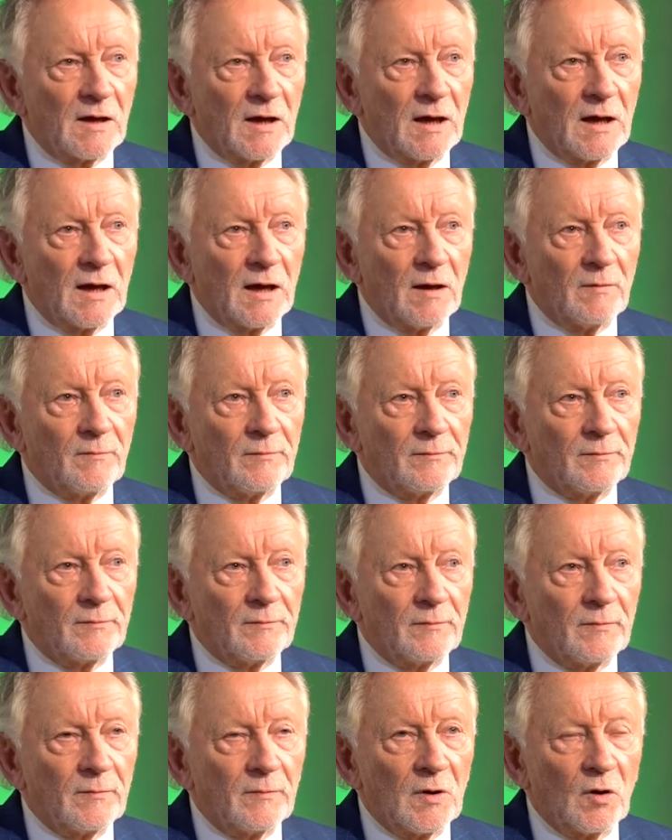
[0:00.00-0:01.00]
um,
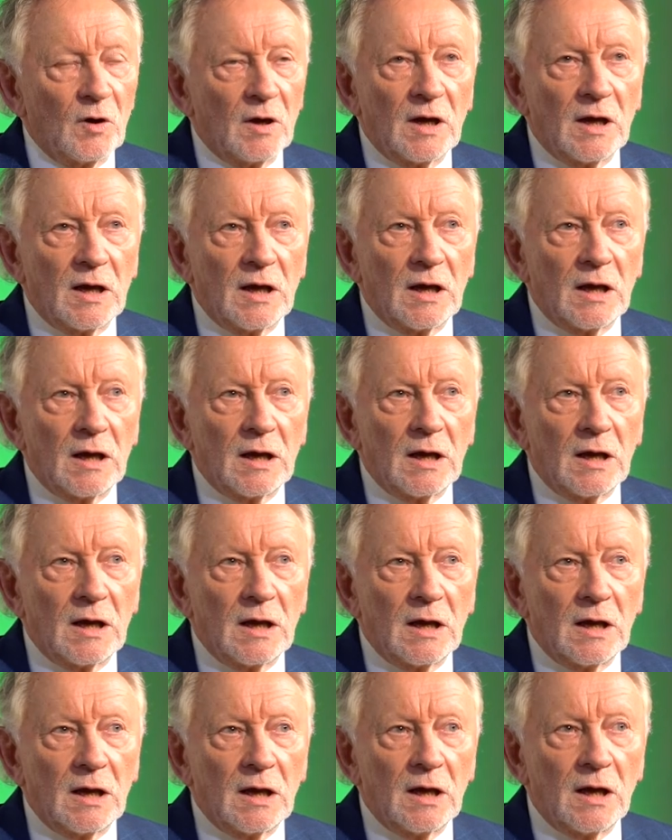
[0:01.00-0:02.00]

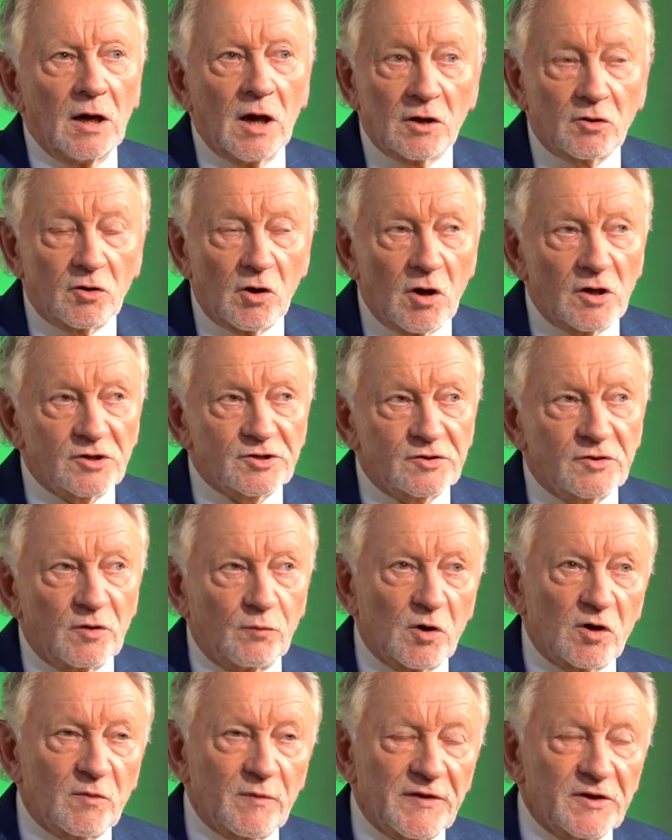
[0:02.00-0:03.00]
uh, across to
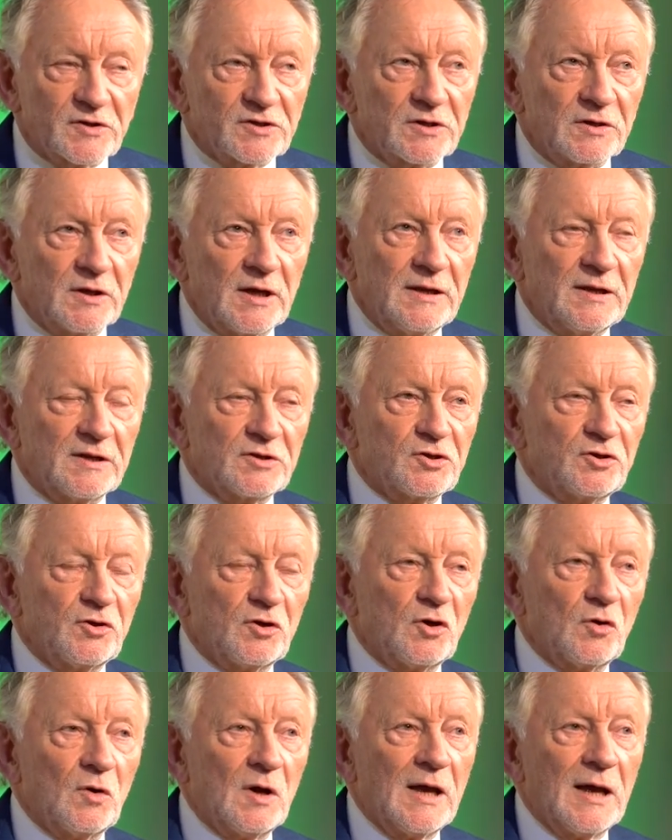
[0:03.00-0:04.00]
work with us in the
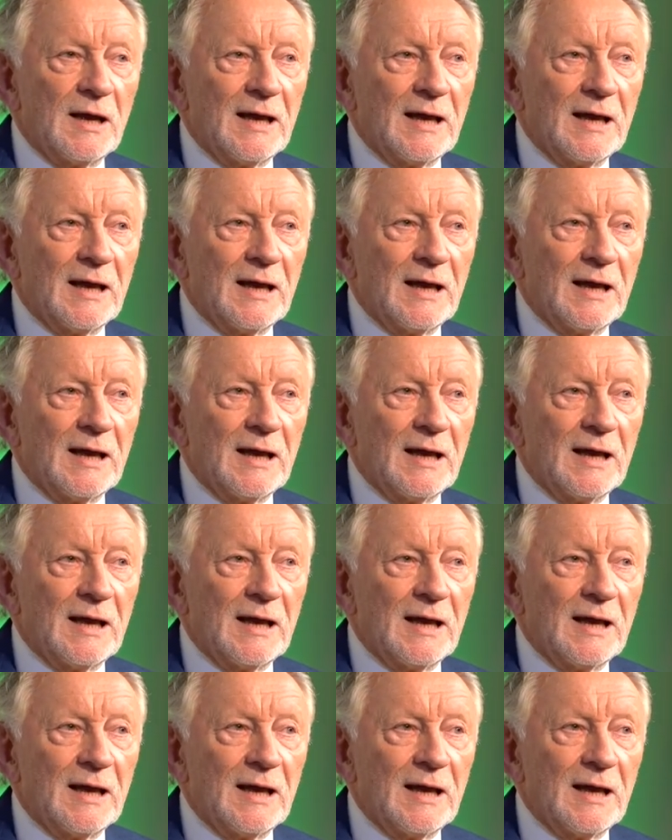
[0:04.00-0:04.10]
studio?"